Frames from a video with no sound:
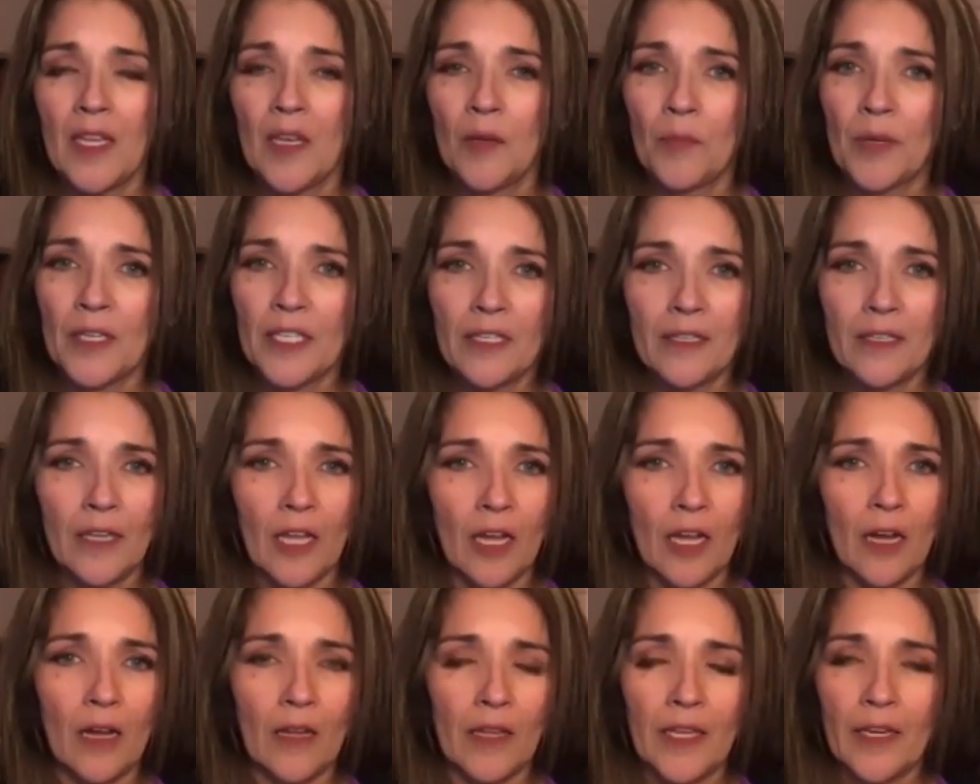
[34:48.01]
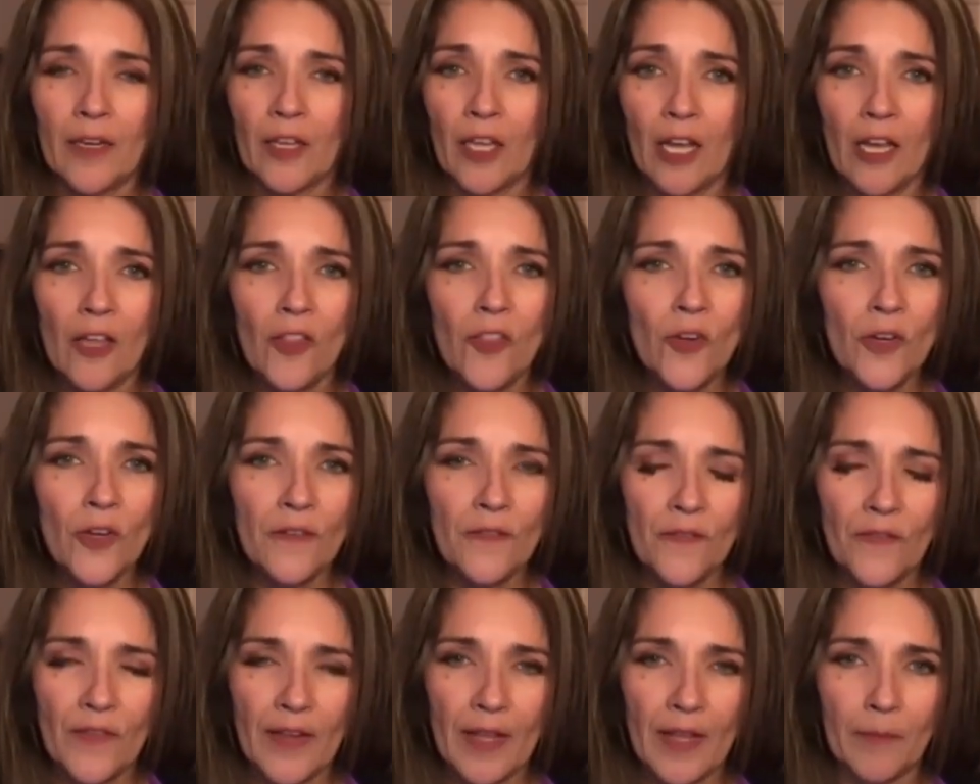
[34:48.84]
But in, in other
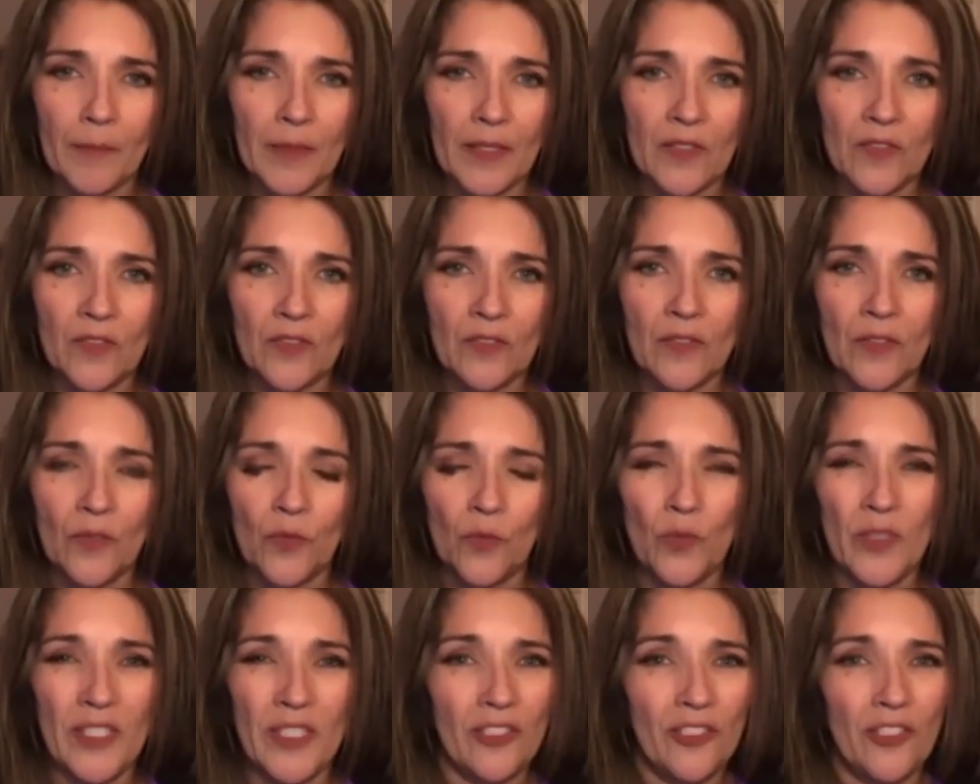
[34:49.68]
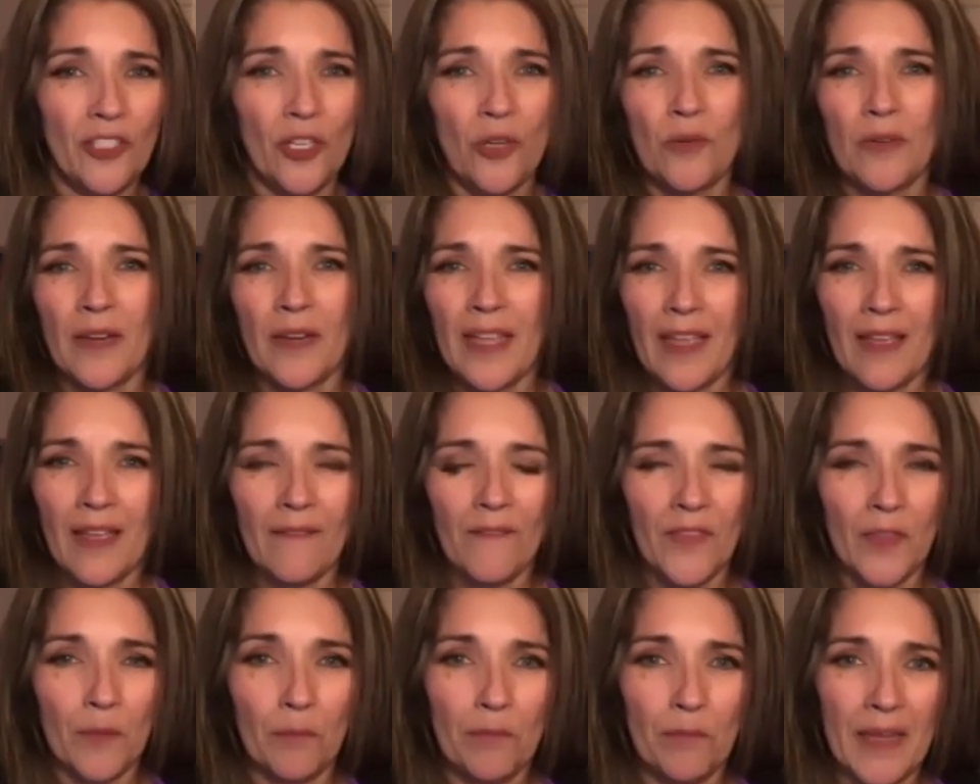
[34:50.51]
families, we don't
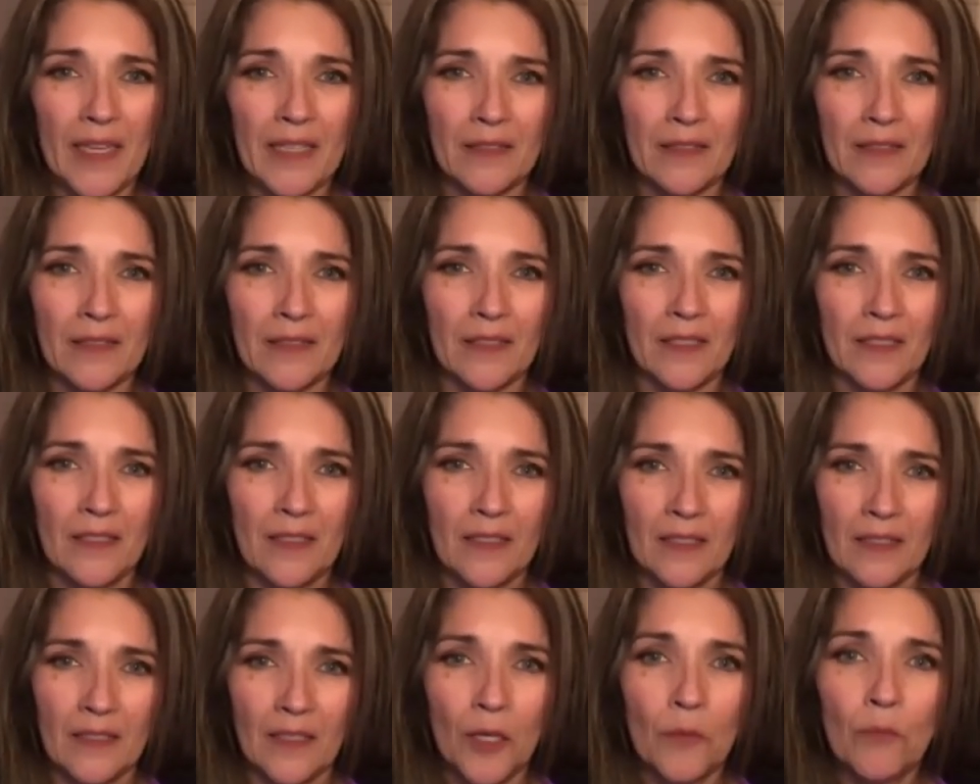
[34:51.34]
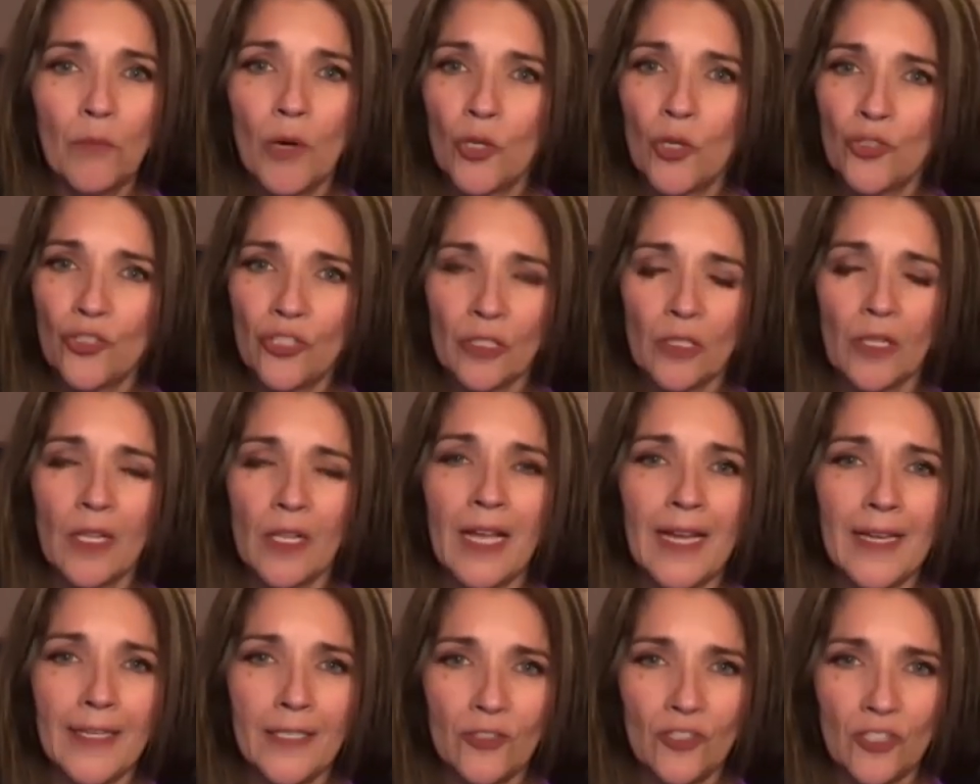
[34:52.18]
have the best emotional
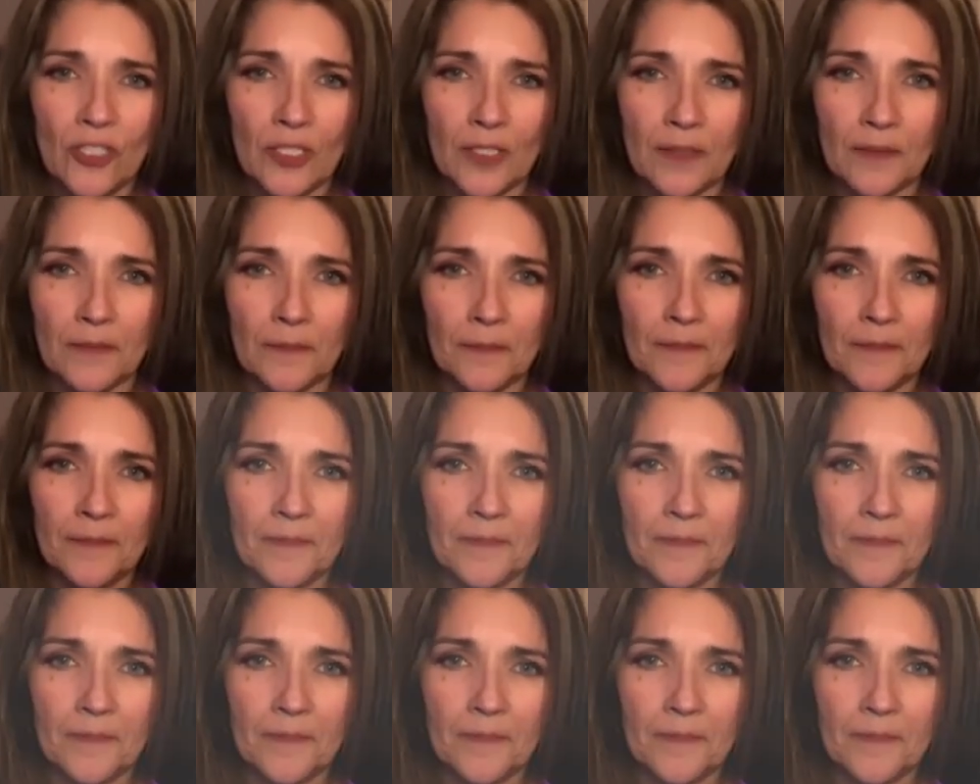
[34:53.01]
hygiene.